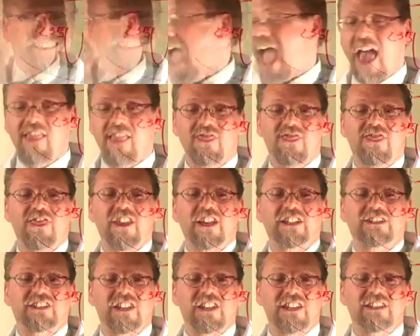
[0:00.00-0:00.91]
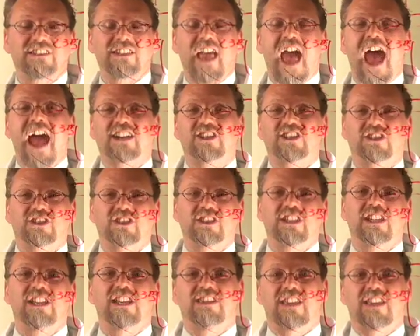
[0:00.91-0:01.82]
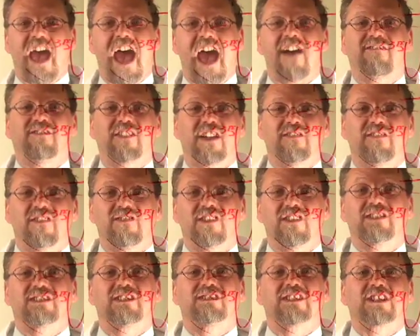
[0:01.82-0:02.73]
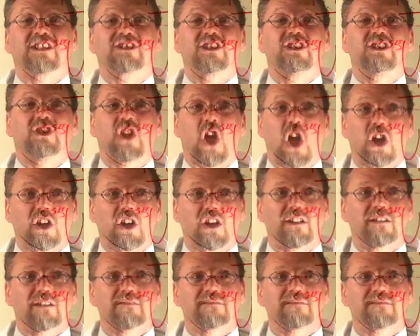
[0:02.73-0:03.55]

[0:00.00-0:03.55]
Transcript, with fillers: And this is actually, the half-life of this is actually longer.